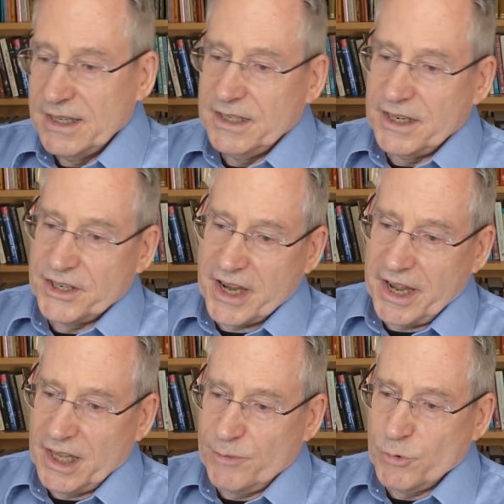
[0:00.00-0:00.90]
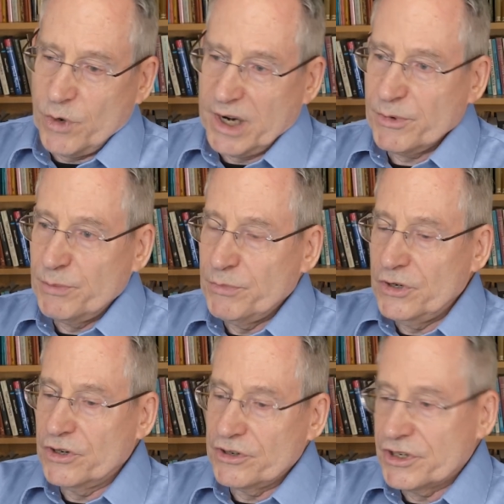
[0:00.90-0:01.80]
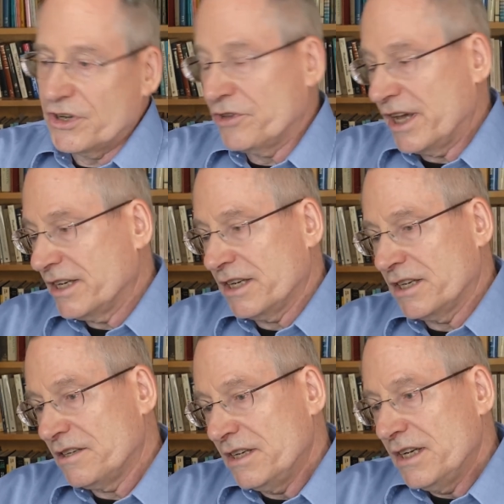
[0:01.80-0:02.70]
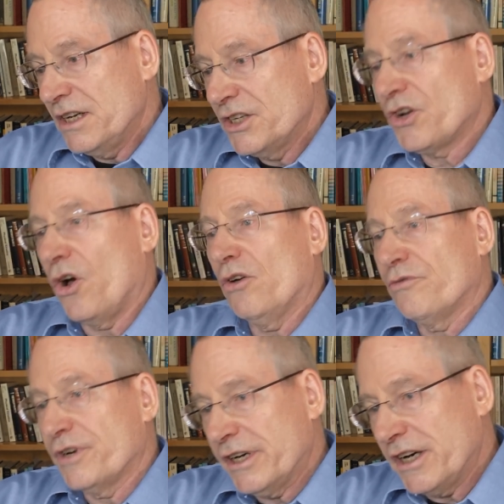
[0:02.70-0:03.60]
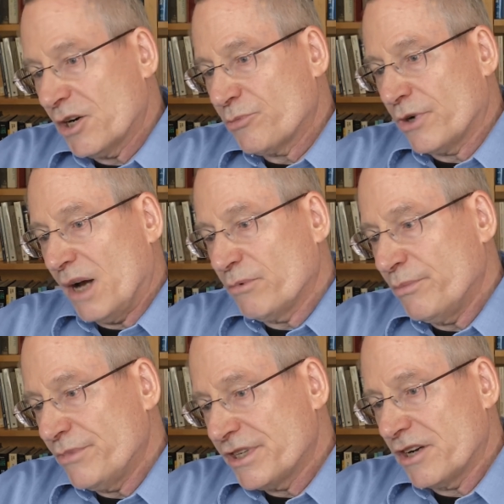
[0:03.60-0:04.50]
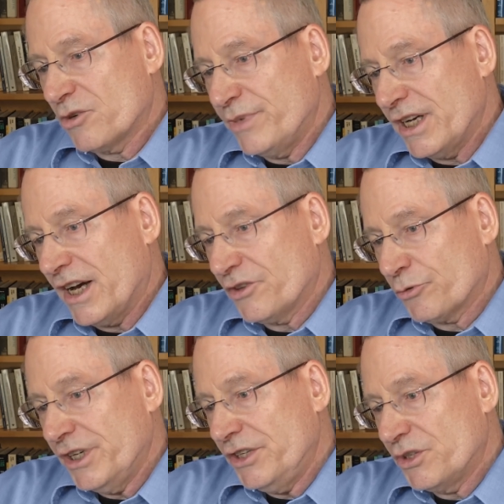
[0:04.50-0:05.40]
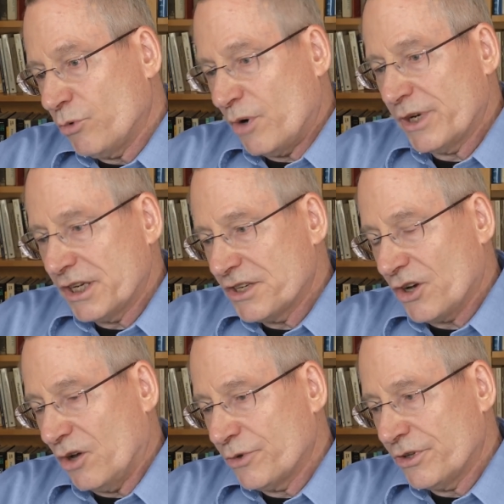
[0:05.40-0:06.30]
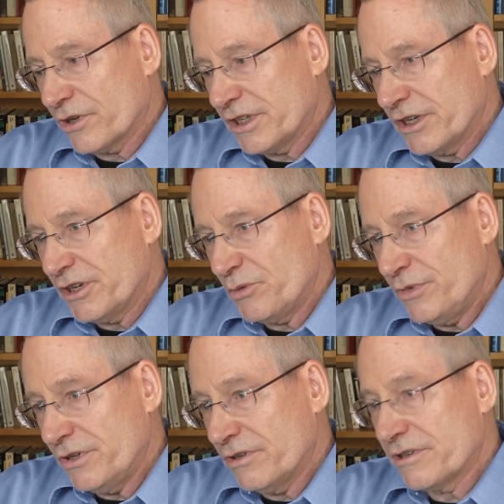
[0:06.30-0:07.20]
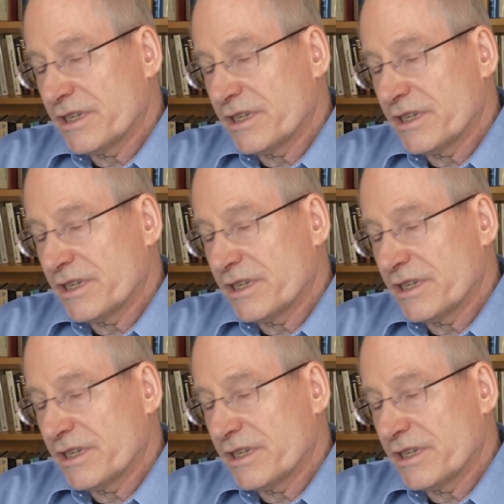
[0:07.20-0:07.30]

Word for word: to scale up quantum computers so they can solve very hard problems that are beyond the reach of what we can solve with ordinary computers.